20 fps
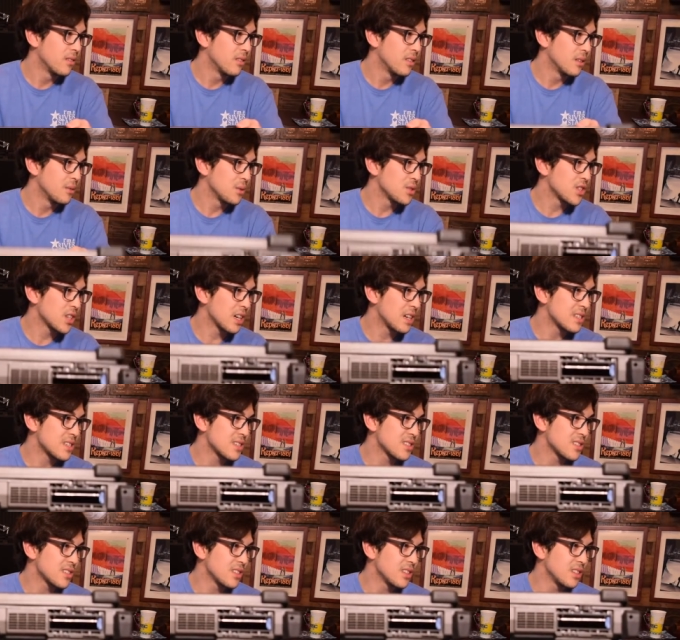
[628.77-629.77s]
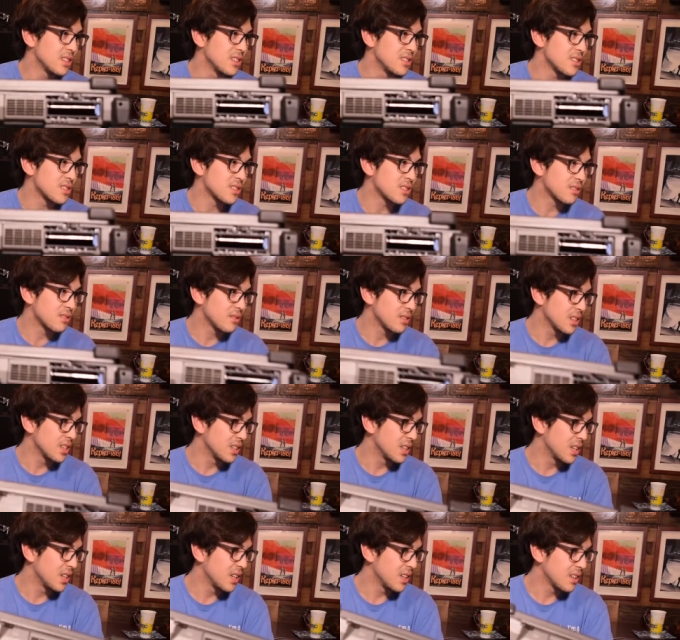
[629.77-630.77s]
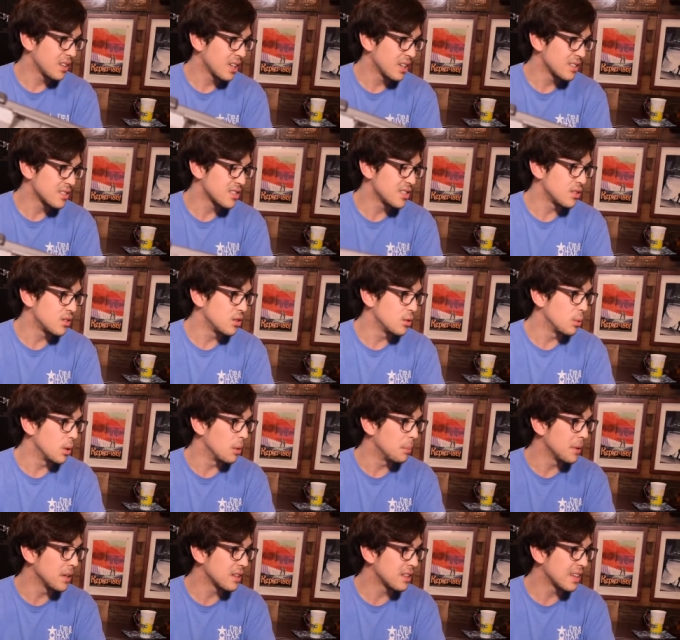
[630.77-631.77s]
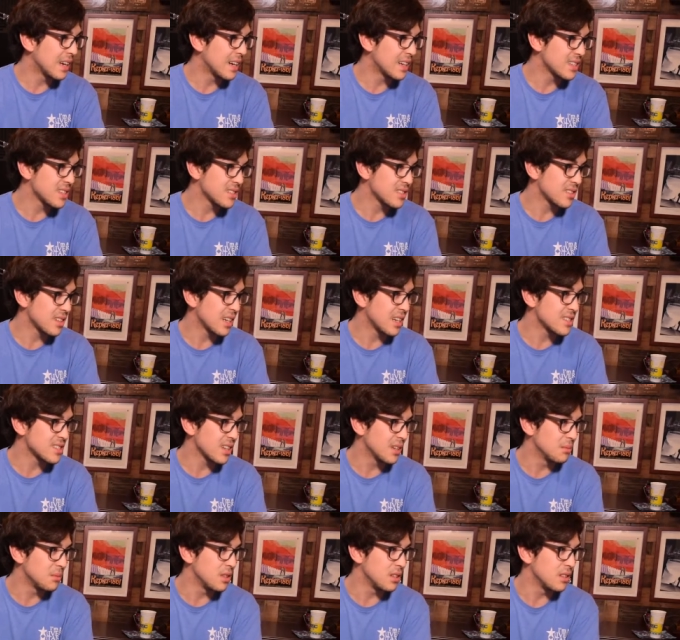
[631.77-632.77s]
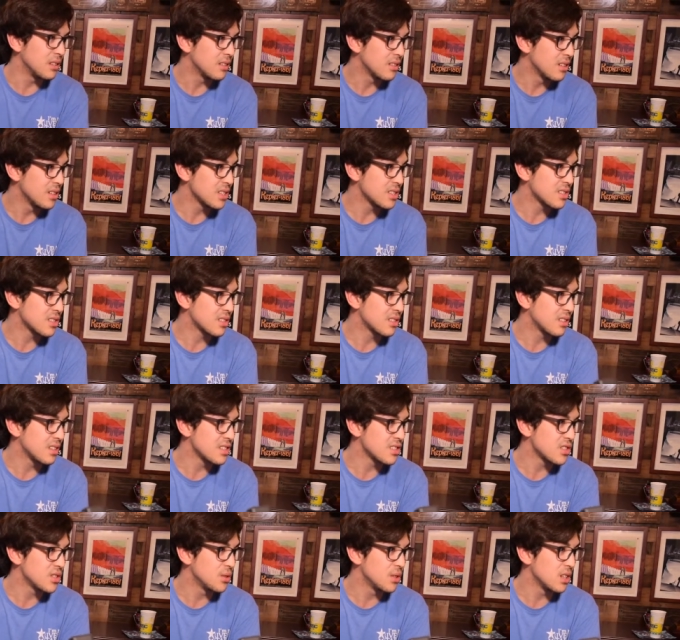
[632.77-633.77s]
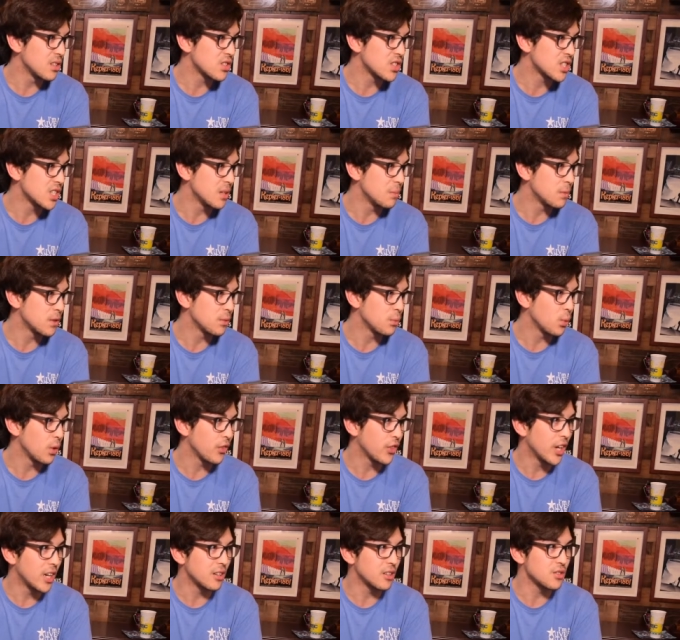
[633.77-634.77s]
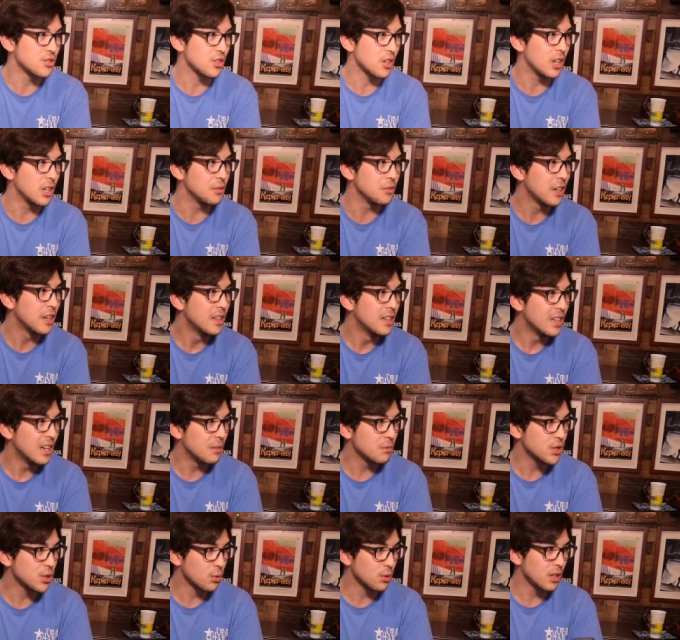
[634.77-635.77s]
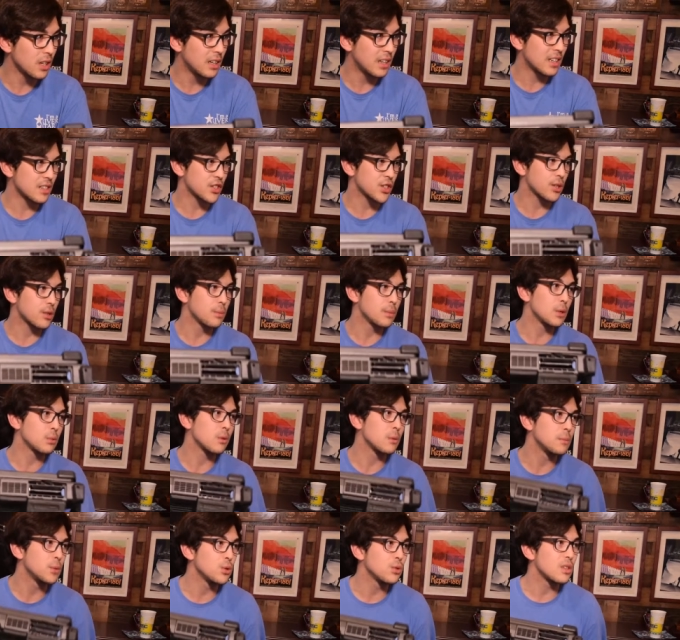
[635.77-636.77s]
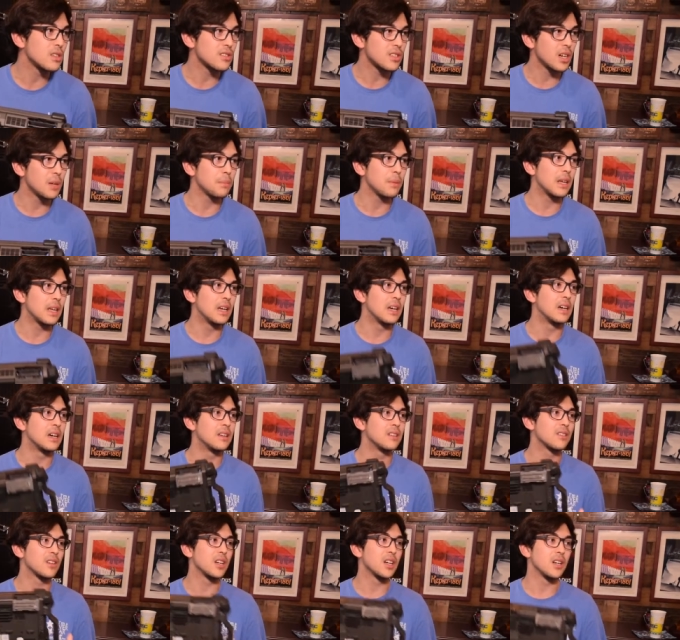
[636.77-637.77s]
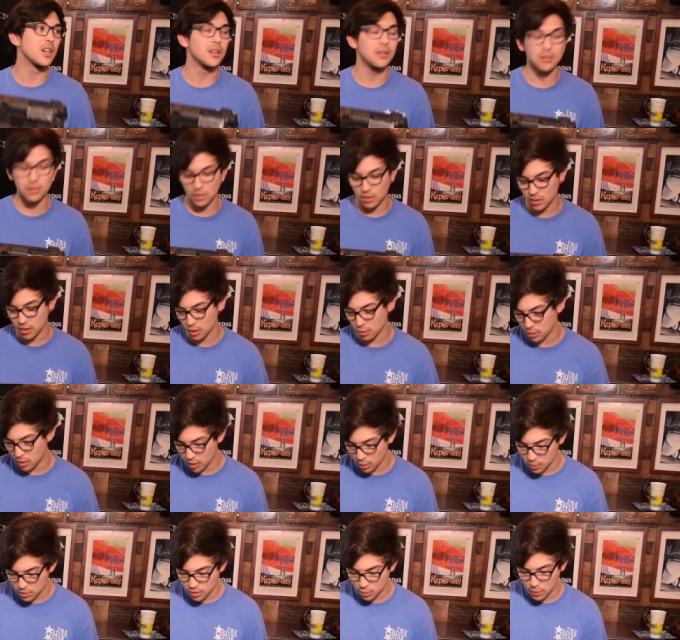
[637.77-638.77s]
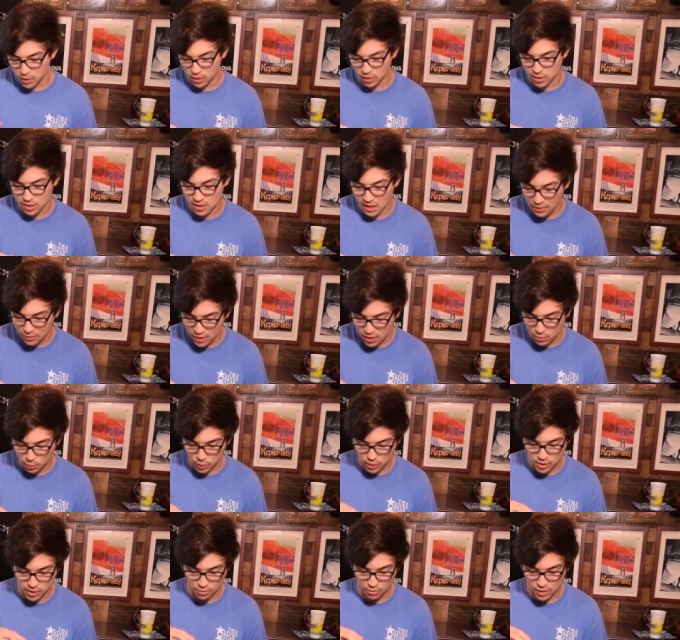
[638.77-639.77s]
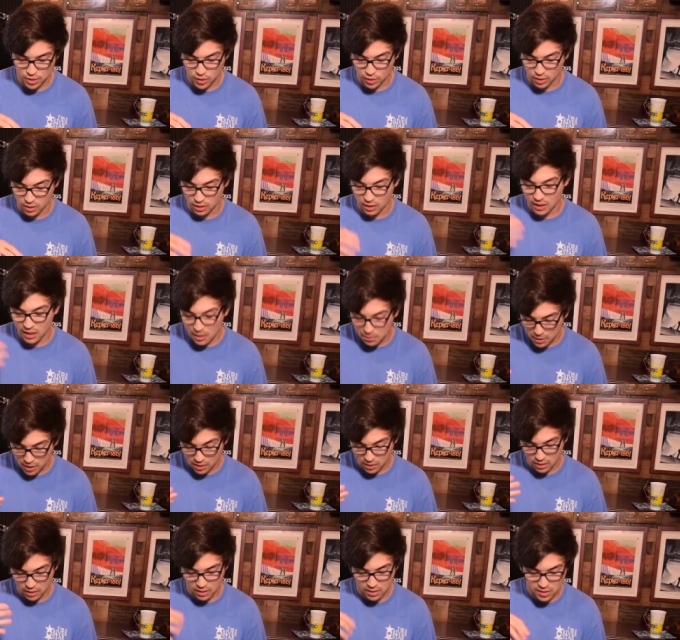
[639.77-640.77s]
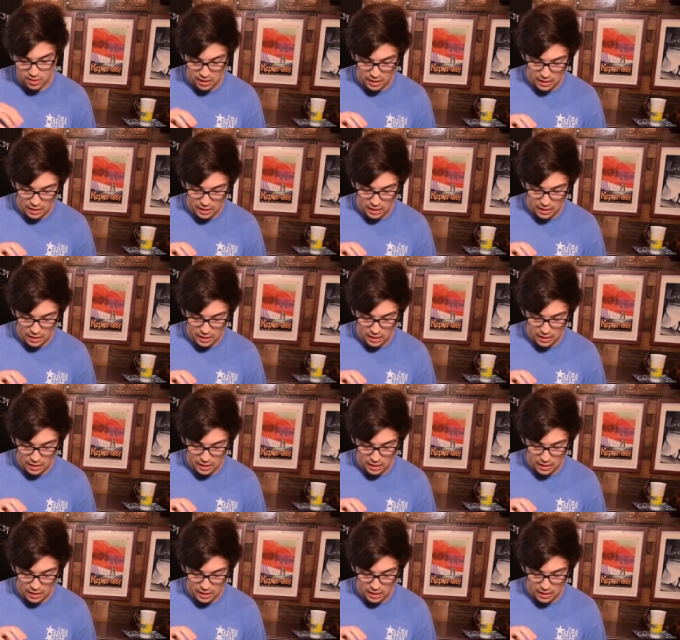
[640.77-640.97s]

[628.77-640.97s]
which you guys can see is, uh, you can't see too well, but that is that is empty. This this unit shipped without a drive. Um, so we're not actually gonna be able to boot this up and uh, you know go into Windows 7, which originally came on these.